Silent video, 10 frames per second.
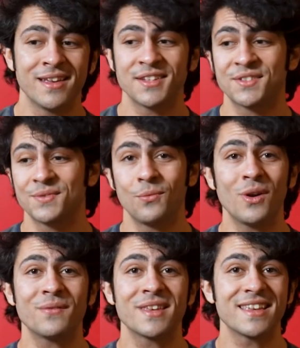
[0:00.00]
It's
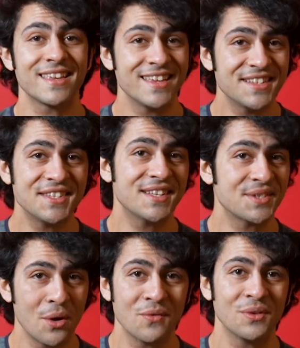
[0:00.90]
one of the
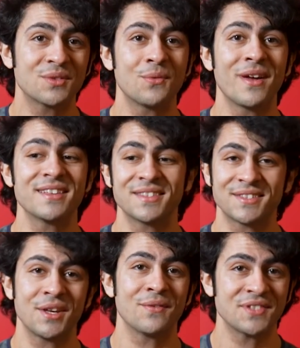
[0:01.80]
easiest overlooked ways
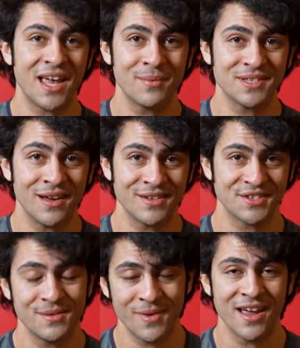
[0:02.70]
to
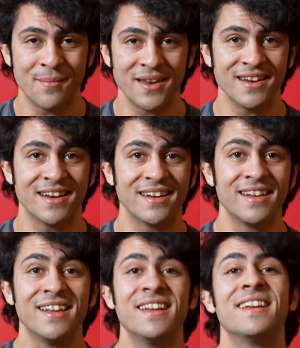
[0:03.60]
self-sabotage, in my opinion.
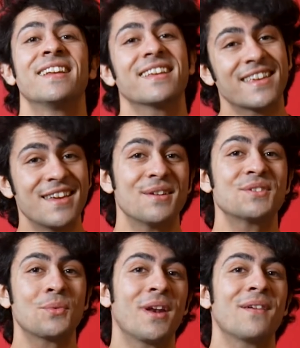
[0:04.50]

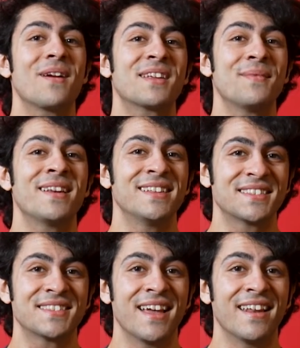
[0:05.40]
Here's what I recommend
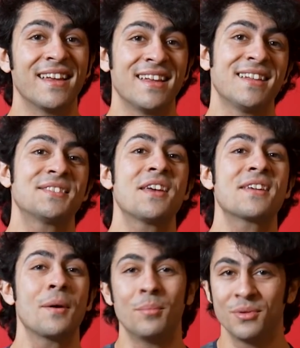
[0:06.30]
instead.
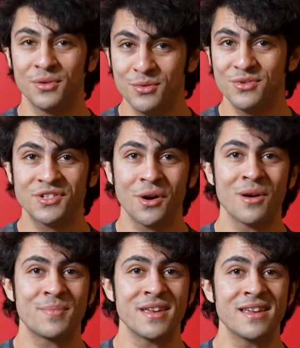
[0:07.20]
Take a blue
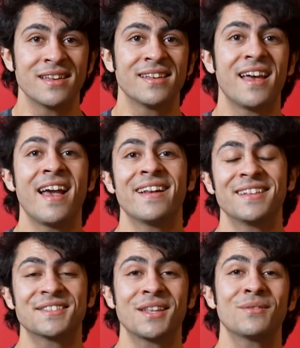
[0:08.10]
Sharpie,
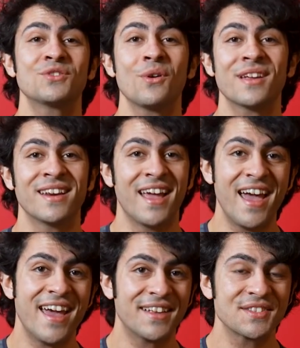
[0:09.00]
and instead of drawing an
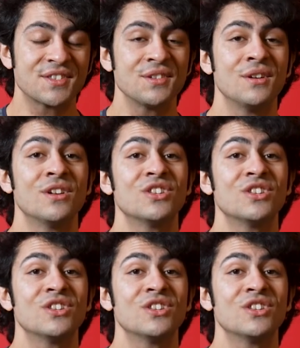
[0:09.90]
X,